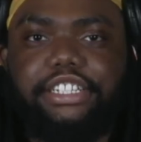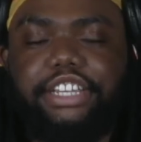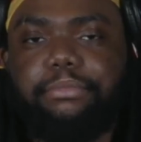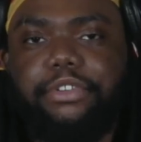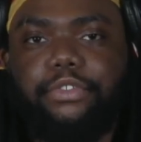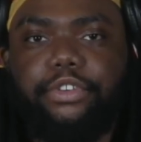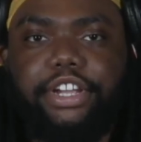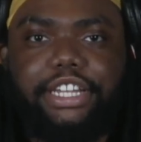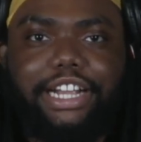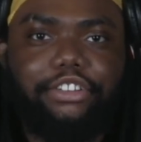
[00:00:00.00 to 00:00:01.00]
even beforehand,
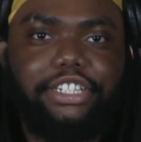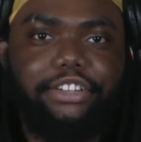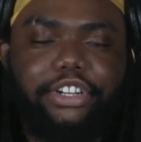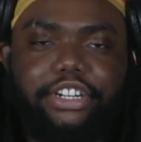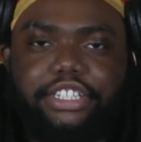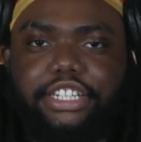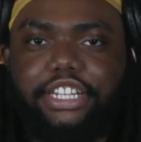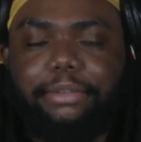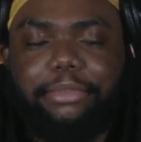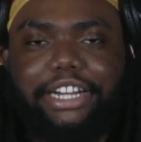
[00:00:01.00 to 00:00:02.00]
like I was like rehearsing and
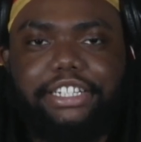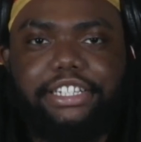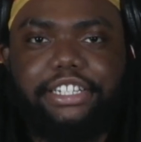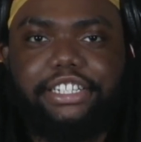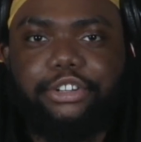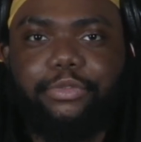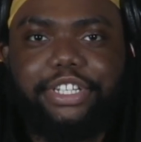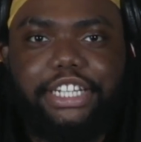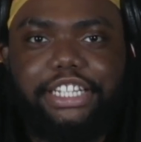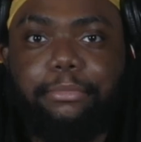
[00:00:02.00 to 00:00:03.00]
like practicing, it still
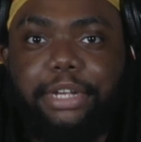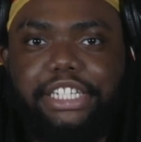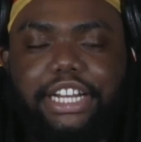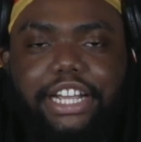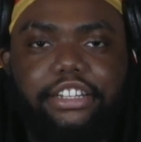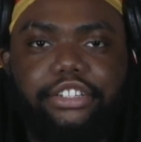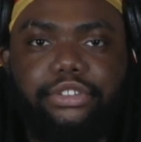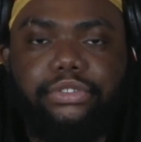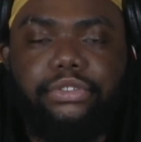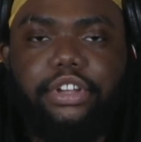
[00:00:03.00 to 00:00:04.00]
wasn't like the best that I could
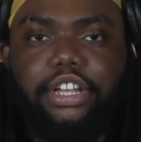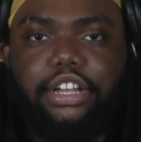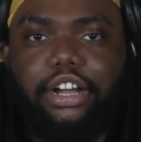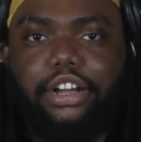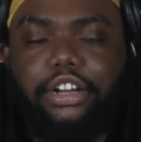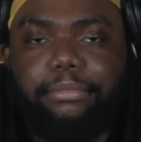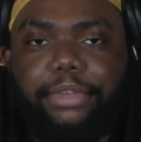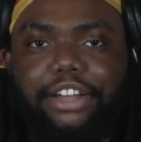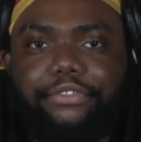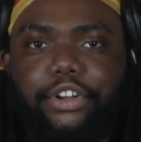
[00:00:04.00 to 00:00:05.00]
do. And
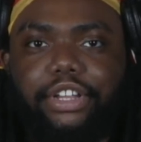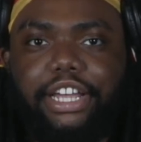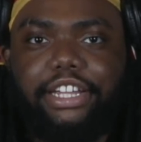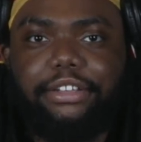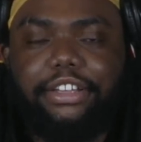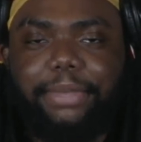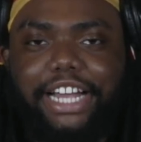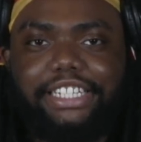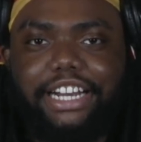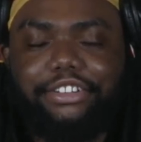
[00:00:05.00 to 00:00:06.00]
I felt like
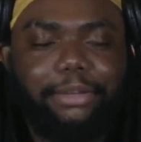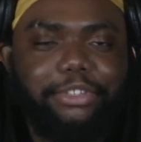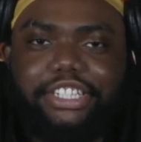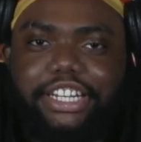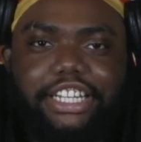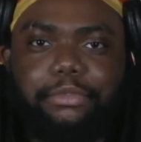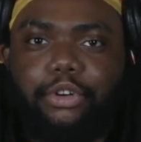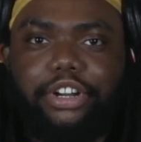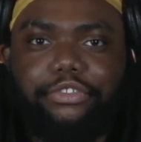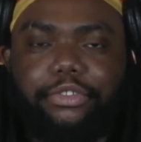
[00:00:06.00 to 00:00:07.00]
past that, I was like, I'm just gonna keep
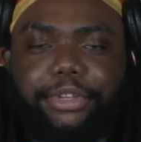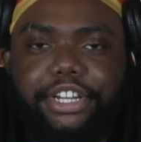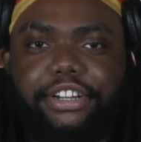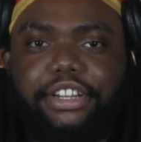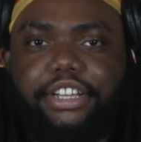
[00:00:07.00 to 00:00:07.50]
going up from here.